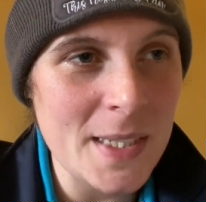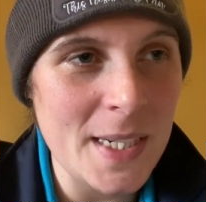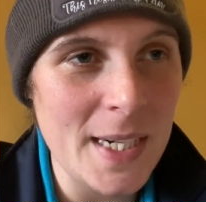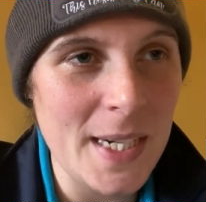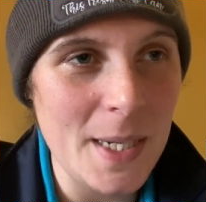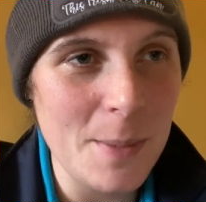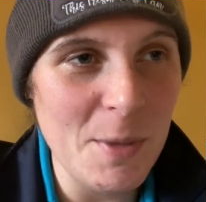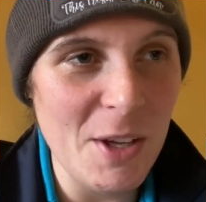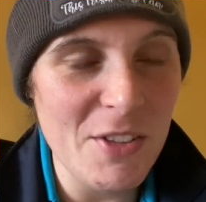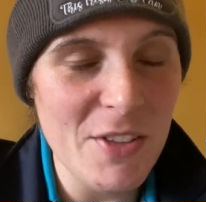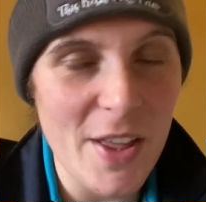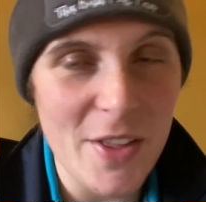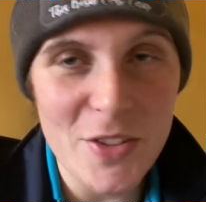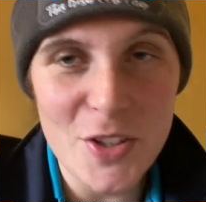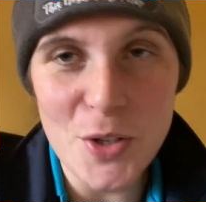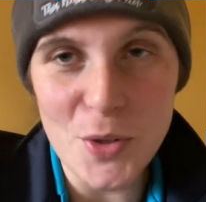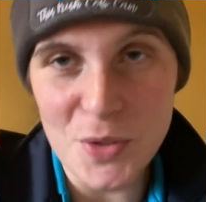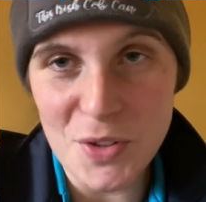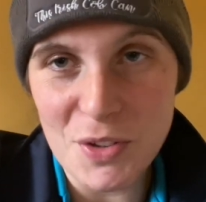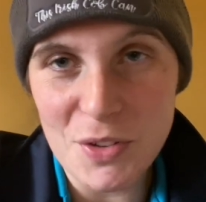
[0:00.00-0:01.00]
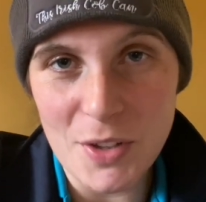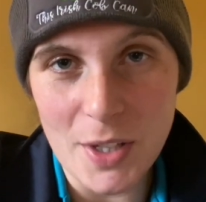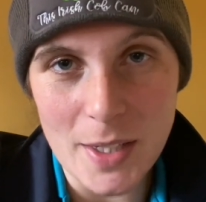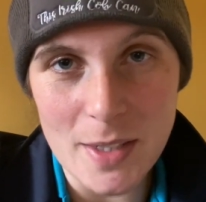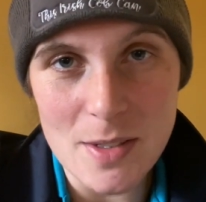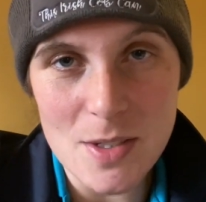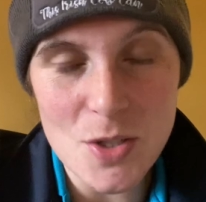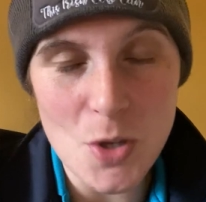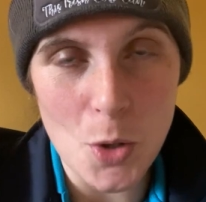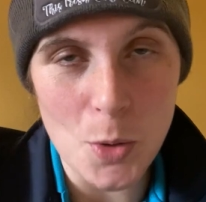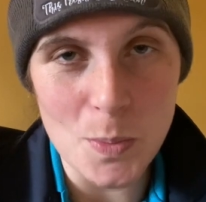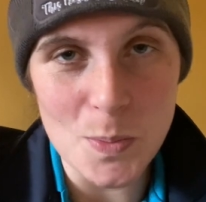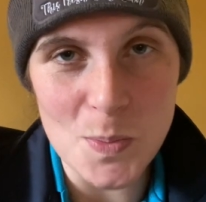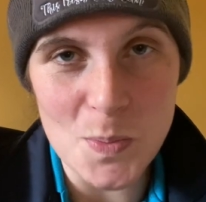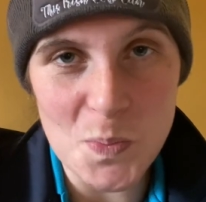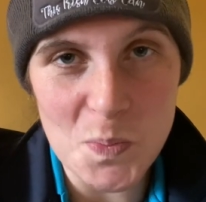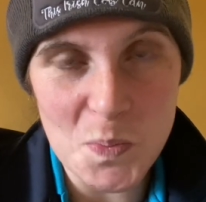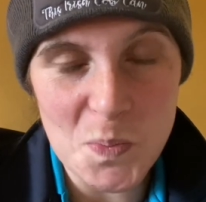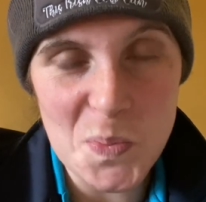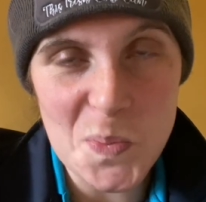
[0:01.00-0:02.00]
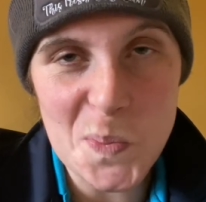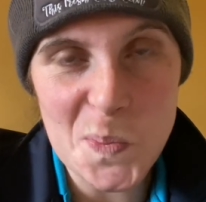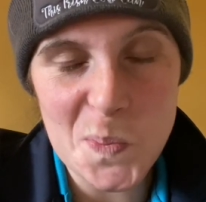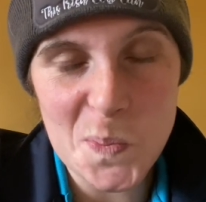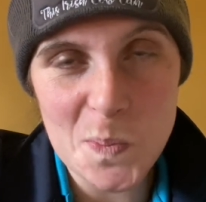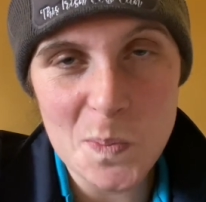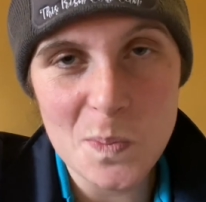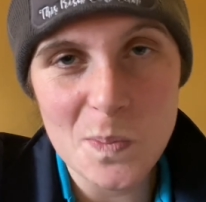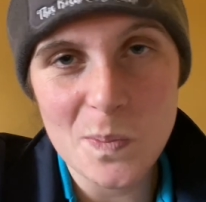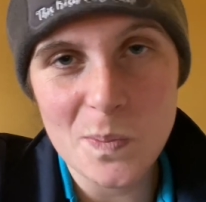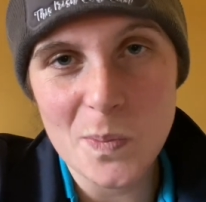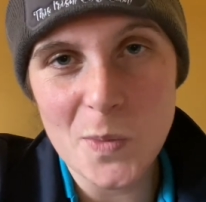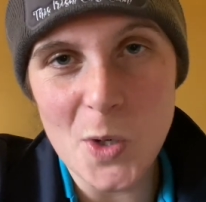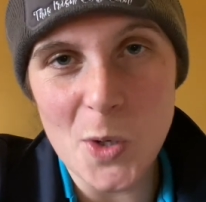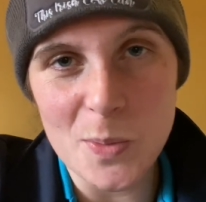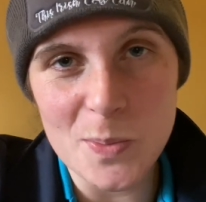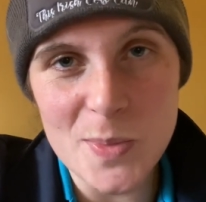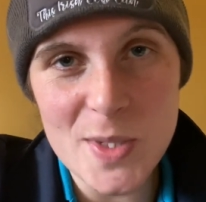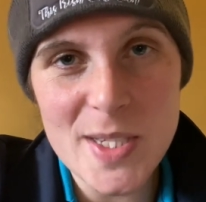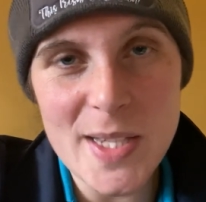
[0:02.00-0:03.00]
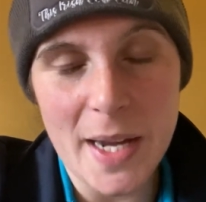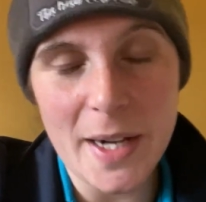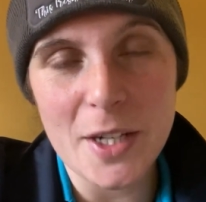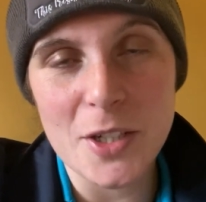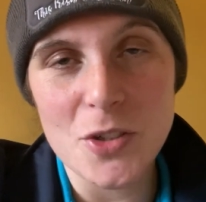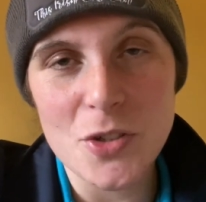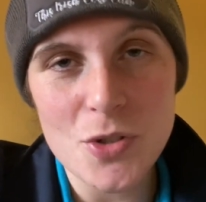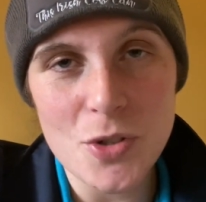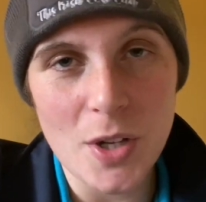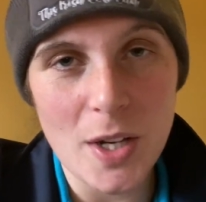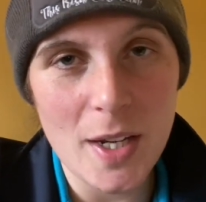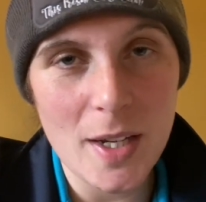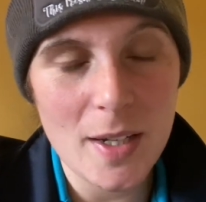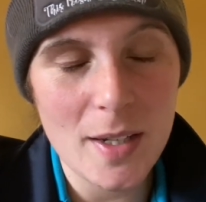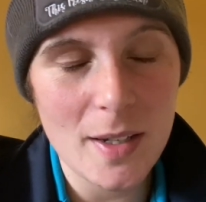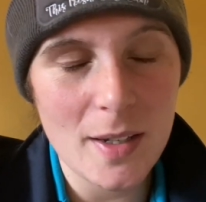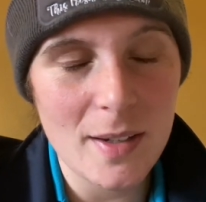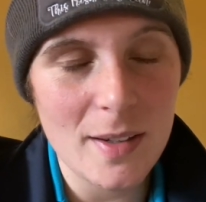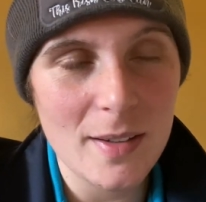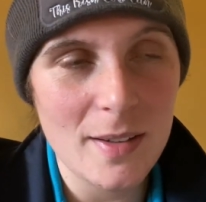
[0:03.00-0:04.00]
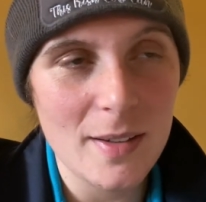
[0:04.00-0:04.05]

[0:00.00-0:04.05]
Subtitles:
And then the other things come secondary